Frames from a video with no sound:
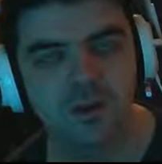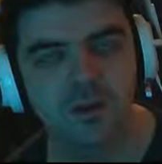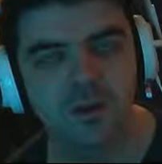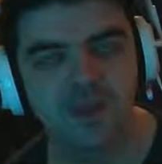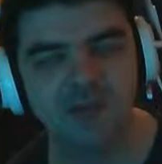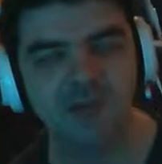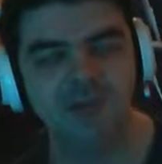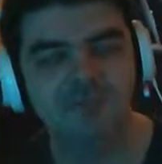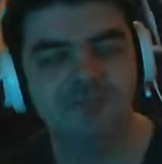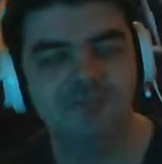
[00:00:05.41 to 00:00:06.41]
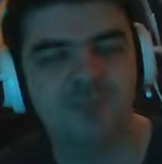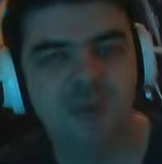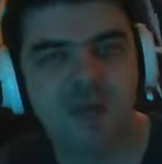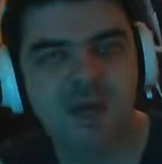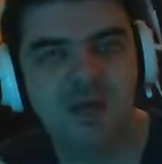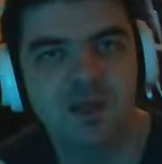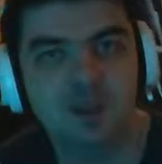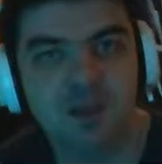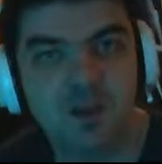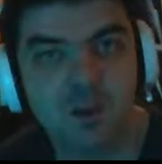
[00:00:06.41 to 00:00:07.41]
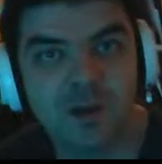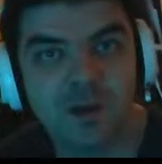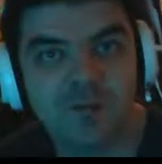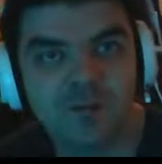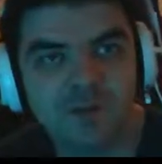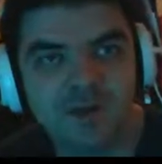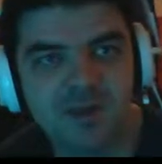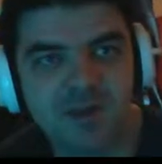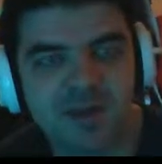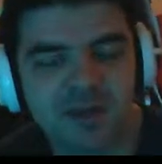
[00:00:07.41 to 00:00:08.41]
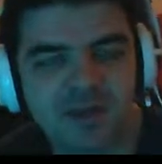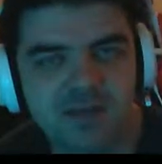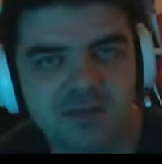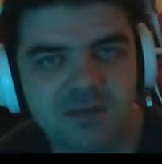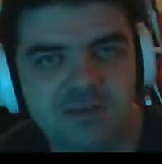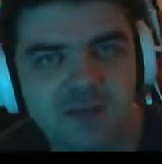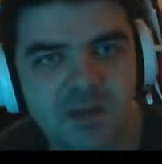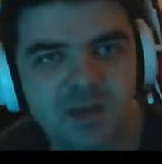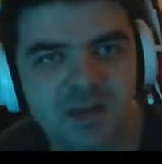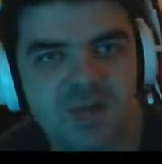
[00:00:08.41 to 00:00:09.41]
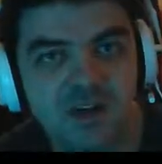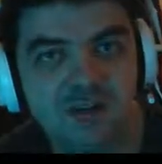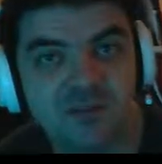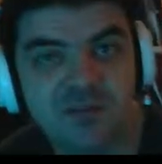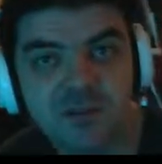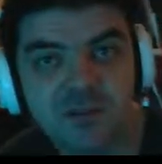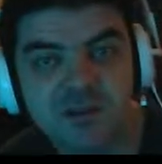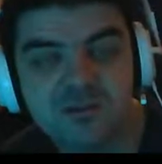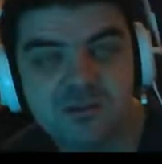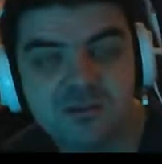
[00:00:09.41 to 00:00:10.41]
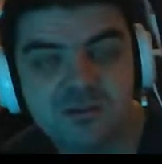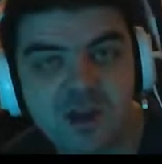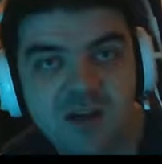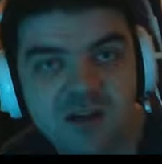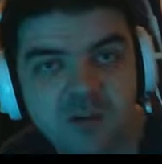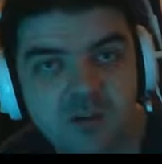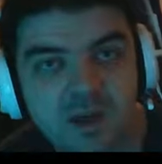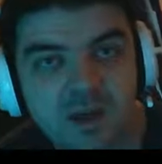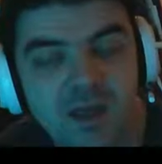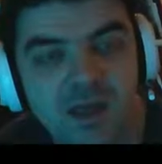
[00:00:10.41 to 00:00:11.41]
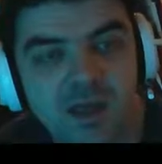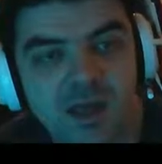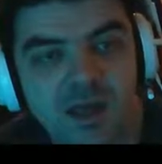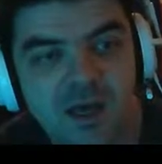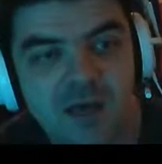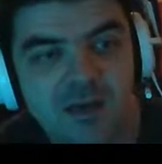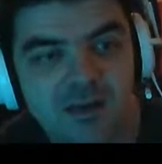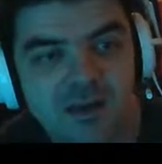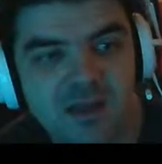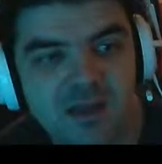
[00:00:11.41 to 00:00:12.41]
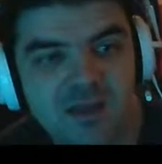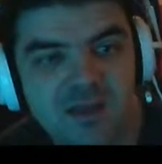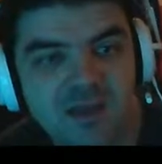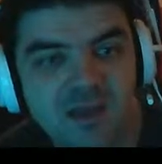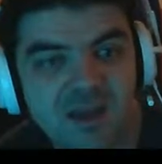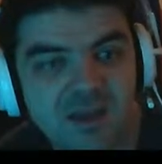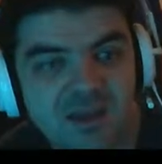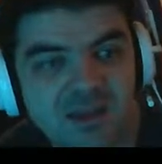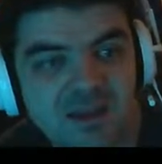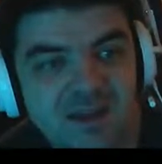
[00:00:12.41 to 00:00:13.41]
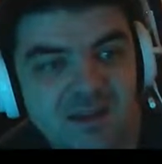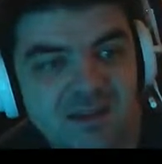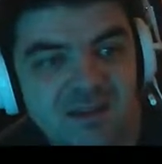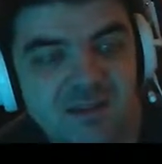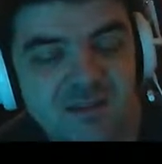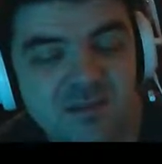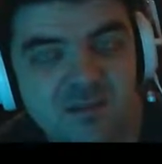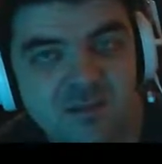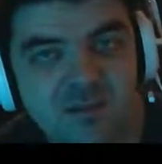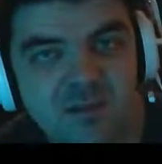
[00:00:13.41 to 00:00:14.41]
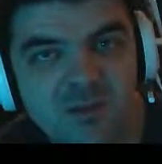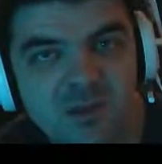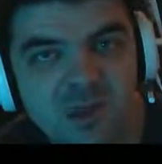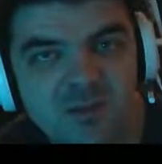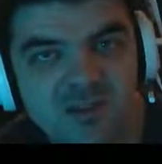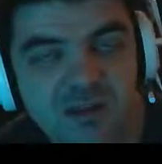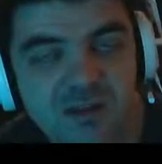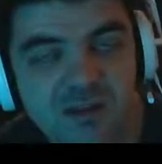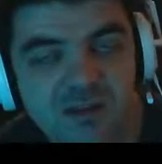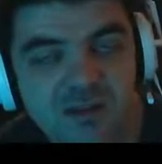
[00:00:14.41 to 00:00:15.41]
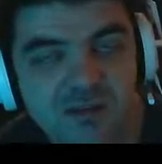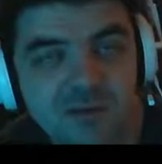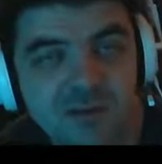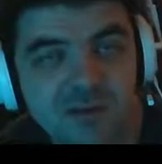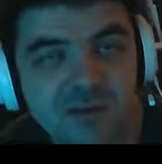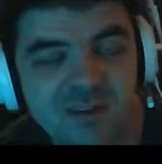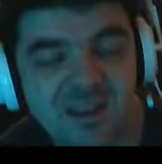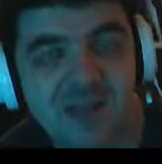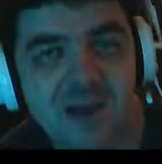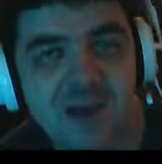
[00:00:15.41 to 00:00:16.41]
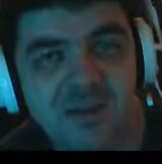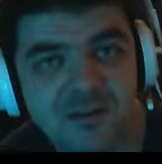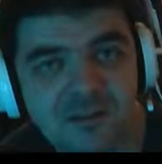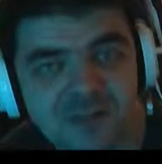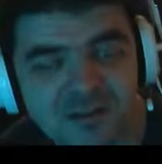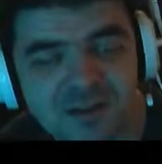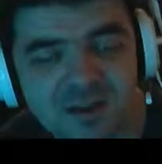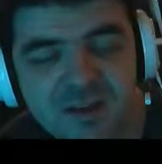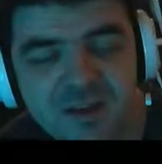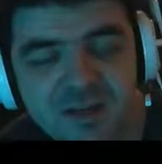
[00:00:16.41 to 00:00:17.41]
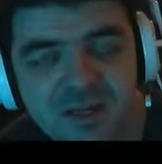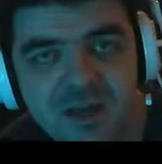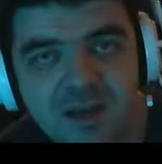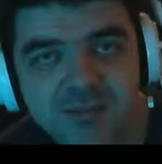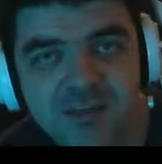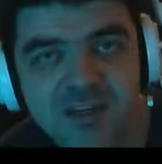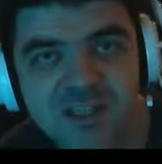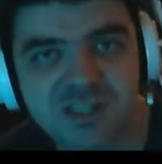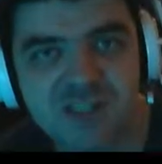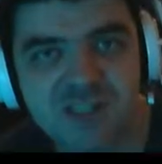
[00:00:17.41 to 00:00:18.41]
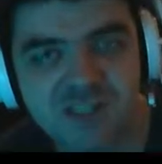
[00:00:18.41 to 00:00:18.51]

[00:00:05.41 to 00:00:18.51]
Hey everybody, quick flip today. This topic is stratified sampling. It's only for hard tier only, and they say that it is of a grade A standard. I never believe that. It's not a hard tier, it's a foundation tier.